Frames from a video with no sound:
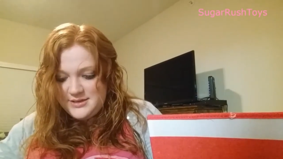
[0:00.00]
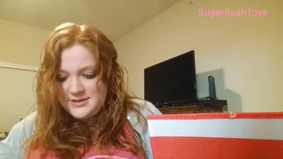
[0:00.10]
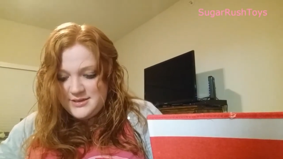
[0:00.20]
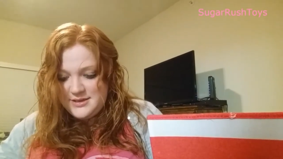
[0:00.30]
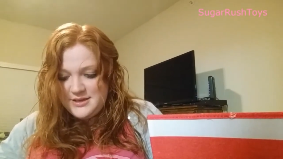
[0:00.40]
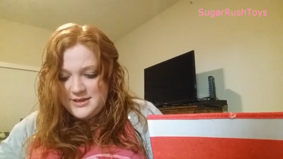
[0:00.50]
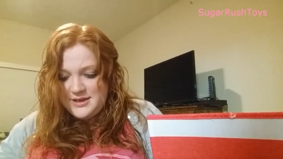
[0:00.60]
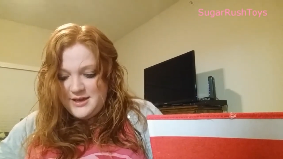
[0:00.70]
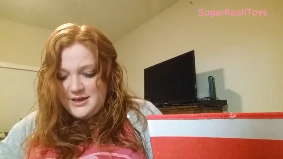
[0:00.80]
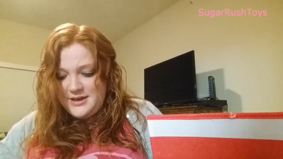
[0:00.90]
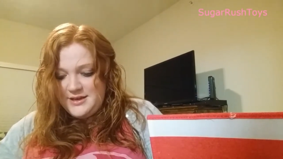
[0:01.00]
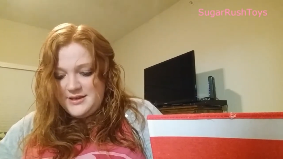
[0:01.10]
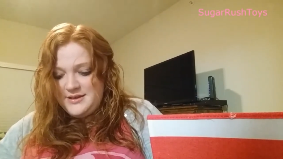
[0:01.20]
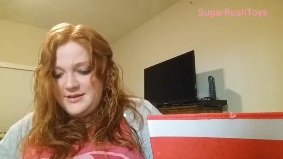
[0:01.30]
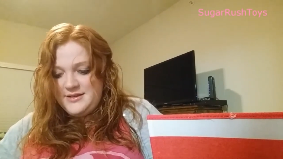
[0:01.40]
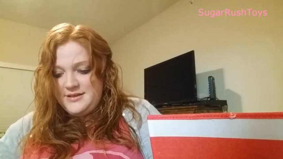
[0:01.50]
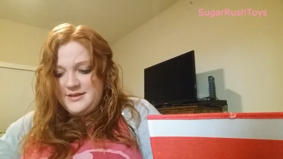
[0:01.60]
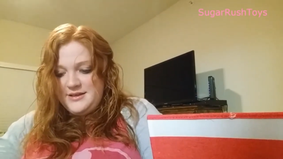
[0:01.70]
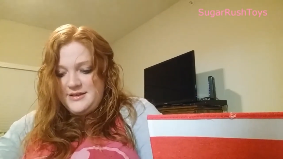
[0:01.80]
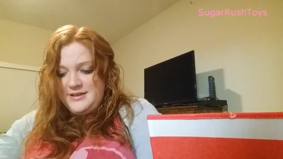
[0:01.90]

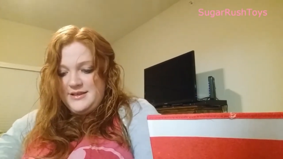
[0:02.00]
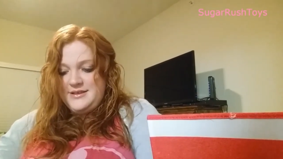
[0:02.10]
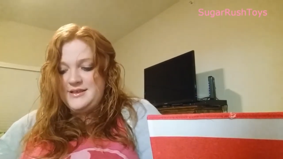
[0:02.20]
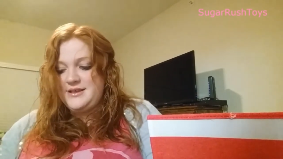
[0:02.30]
No one is speaking in this clip.